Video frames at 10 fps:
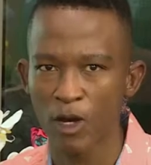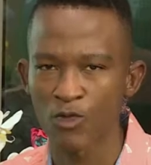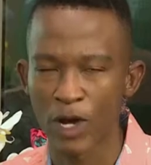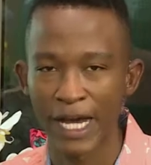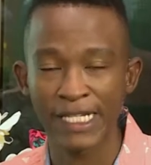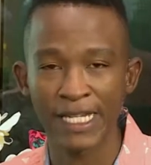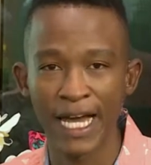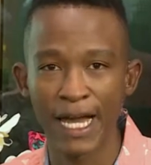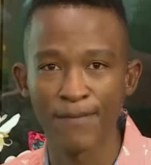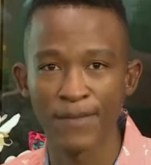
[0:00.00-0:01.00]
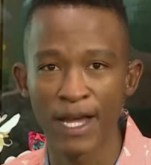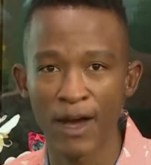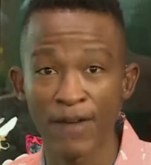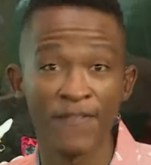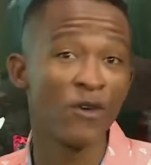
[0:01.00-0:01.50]
All right.
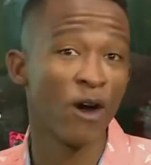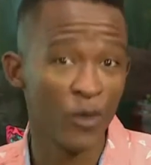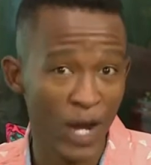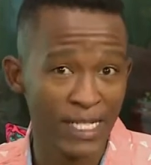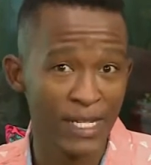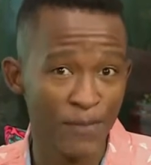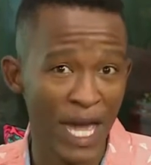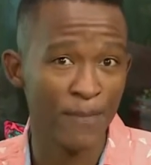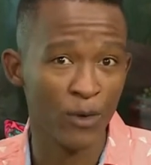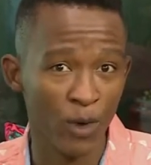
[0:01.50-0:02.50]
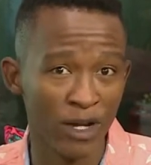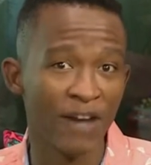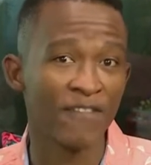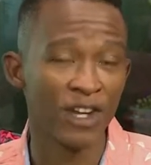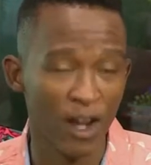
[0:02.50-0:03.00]
Now, if you are writing paper
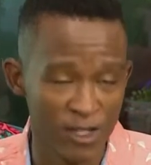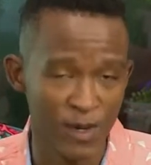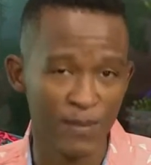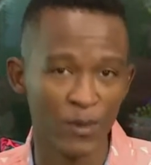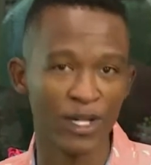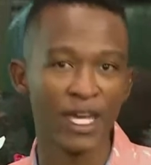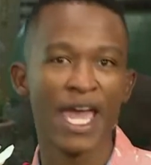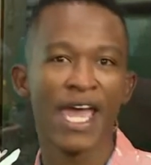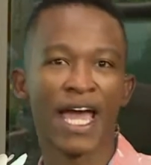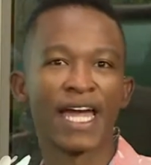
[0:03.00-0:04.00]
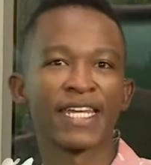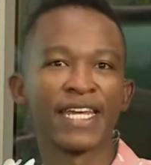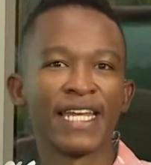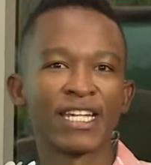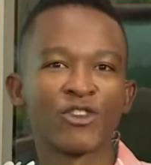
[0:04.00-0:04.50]
1, Afrikaans paper 1, and
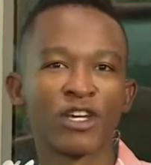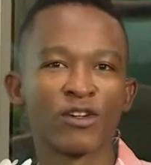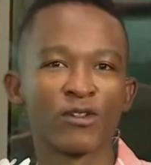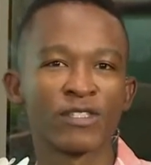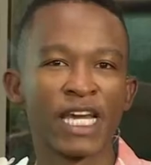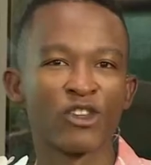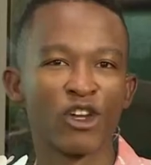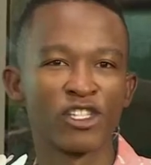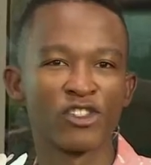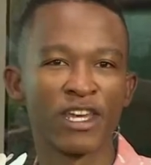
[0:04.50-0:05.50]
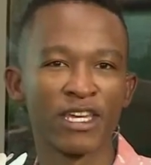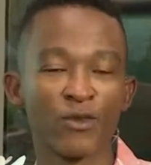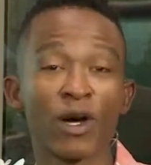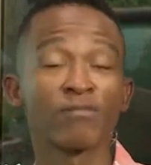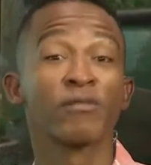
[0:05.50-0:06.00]
Electrical Technologies
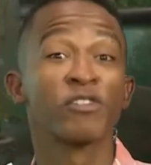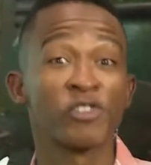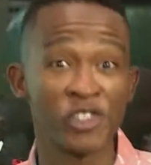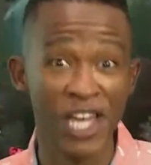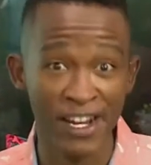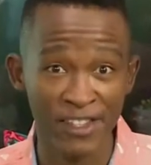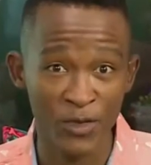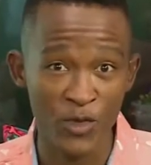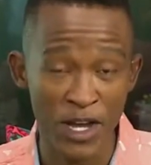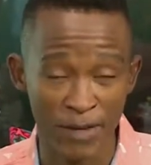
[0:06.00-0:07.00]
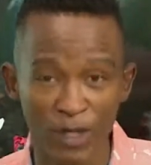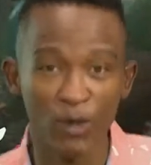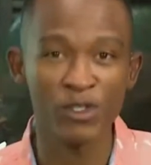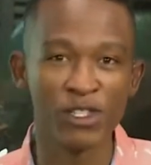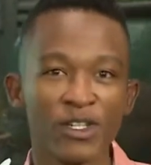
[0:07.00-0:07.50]
Day, well, start the word. But
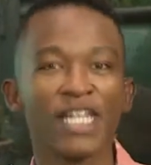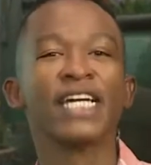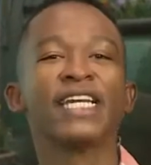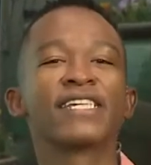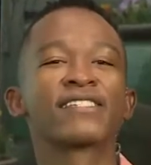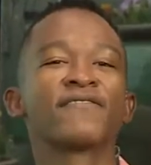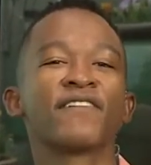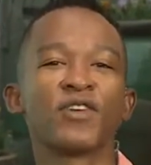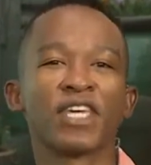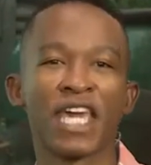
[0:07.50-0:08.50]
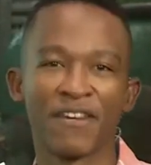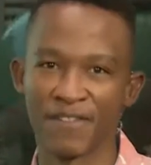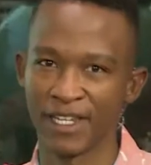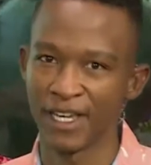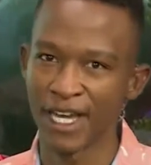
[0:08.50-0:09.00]
also, listen very
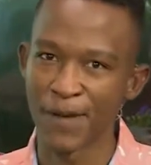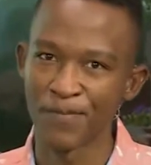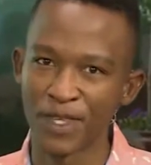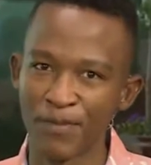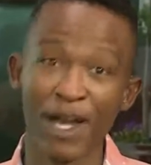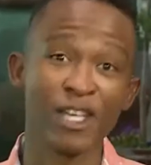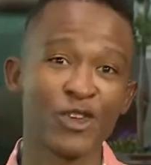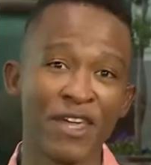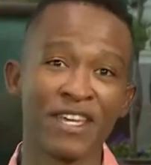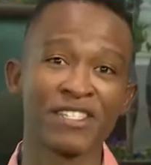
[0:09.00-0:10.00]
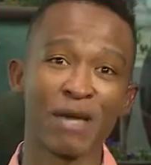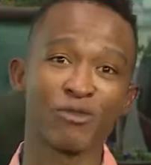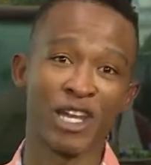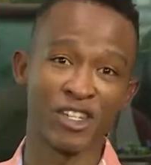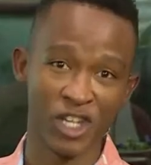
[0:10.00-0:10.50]
carefully. The Bio-Strath
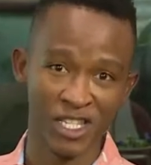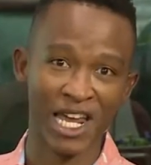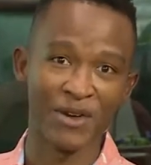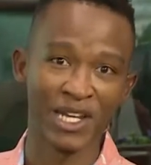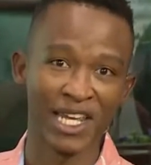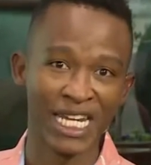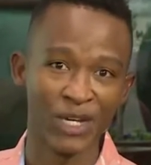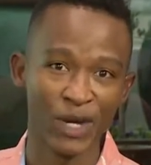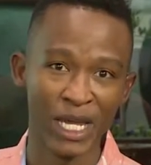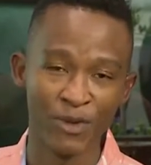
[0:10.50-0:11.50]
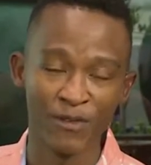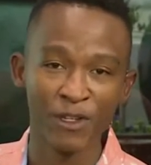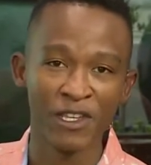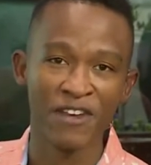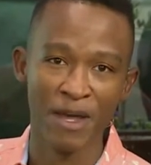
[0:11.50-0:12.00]
Exam Challenge is currently underway, and we've
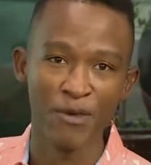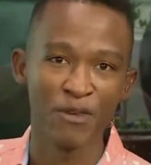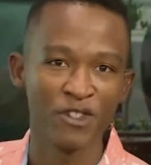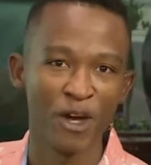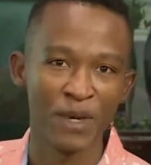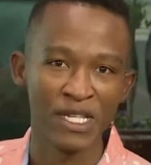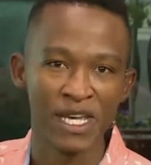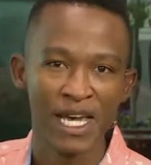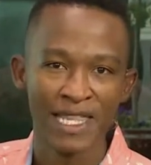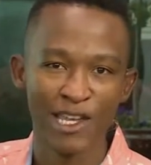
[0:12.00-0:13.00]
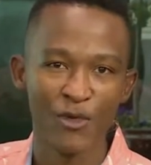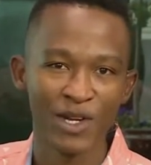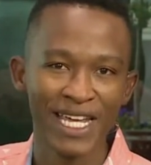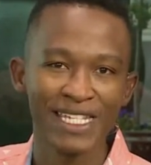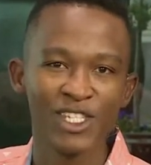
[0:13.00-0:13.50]
looked at a number of topics that are
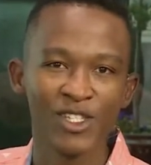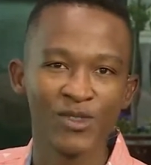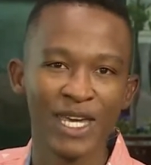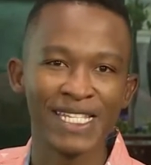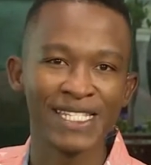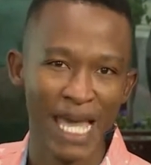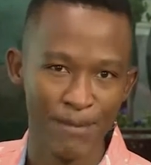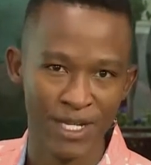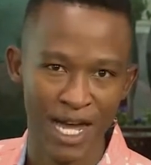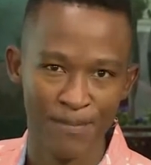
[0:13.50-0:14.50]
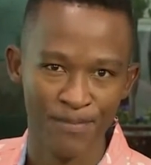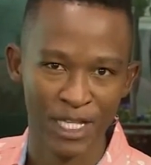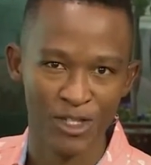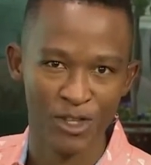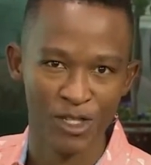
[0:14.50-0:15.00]
related to exam time.
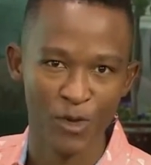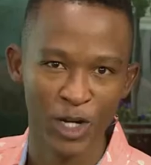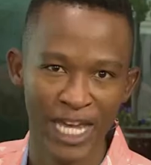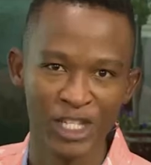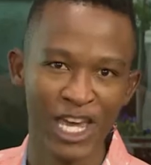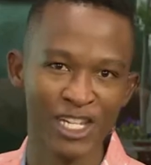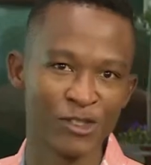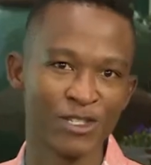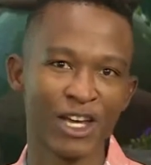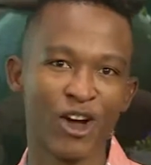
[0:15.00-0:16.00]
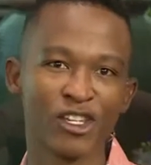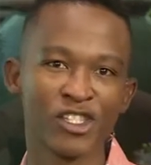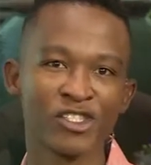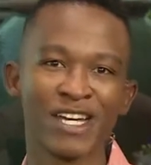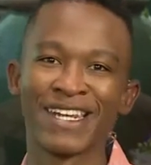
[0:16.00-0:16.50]
And so this morning, educational
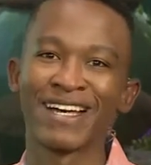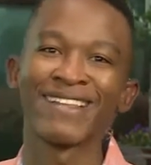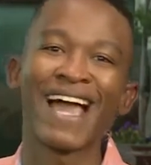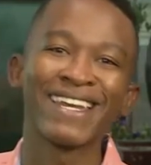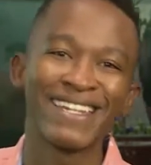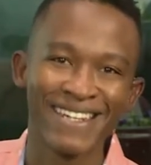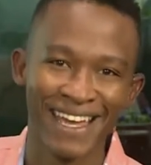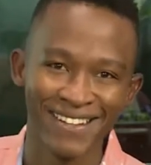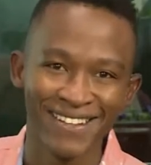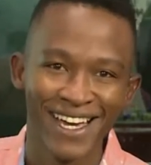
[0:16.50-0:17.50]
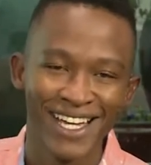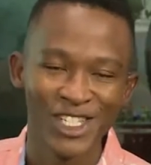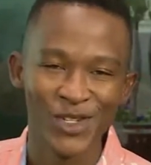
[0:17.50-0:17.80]
psychologist Anel Annandale